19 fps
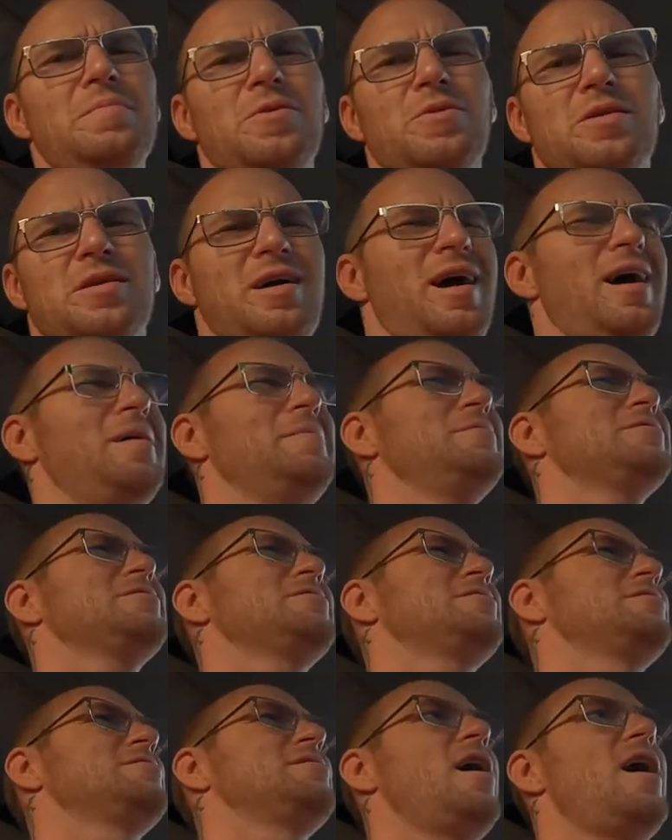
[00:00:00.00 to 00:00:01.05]
more comments
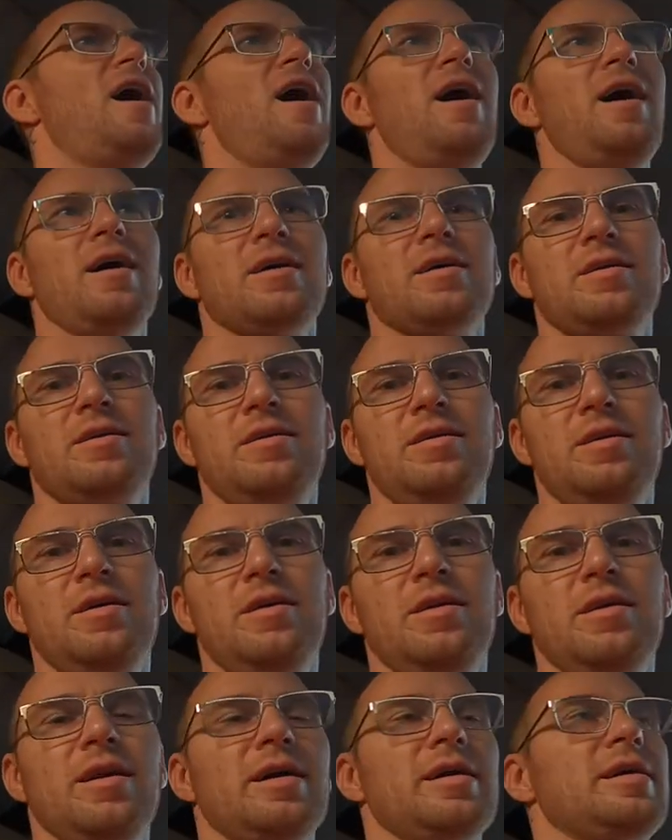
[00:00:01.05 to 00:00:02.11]
to talk,
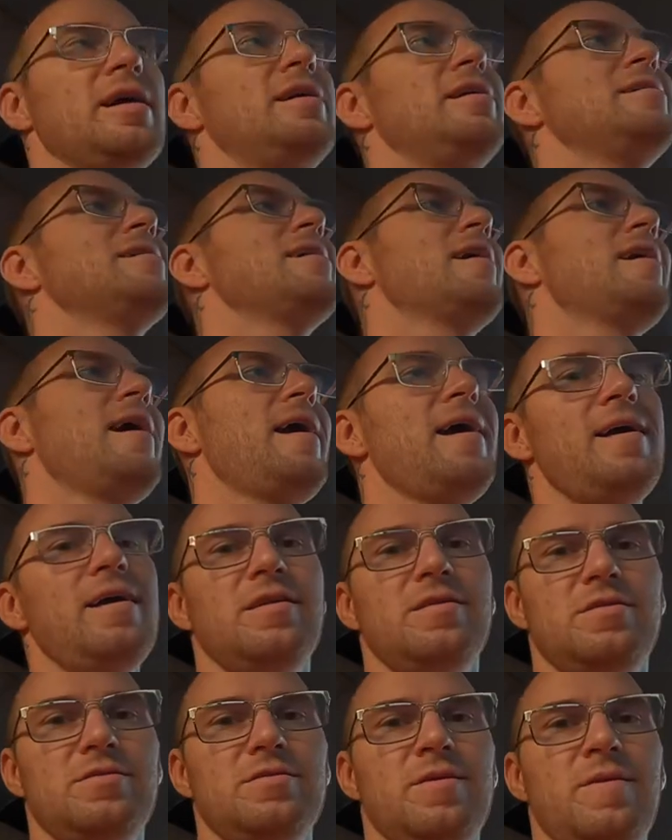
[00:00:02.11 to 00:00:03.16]
like, and
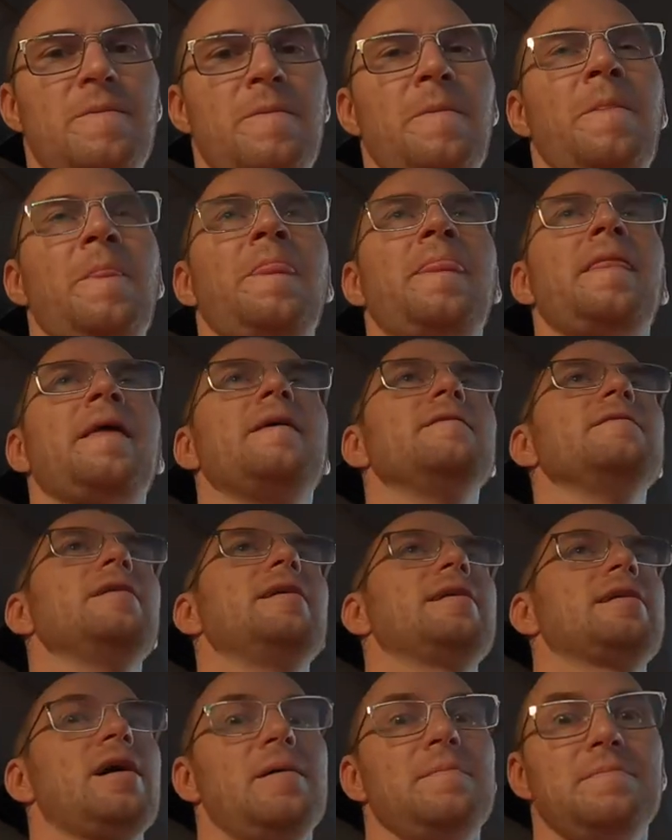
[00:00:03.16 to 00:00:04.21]
engage.
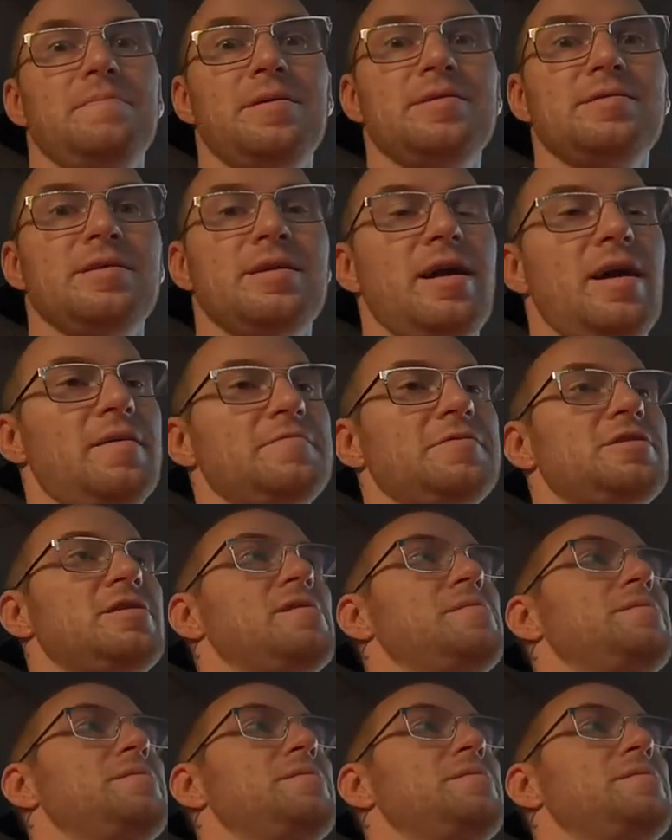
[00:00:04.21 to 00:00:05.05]
Like, I'm busy, obviously,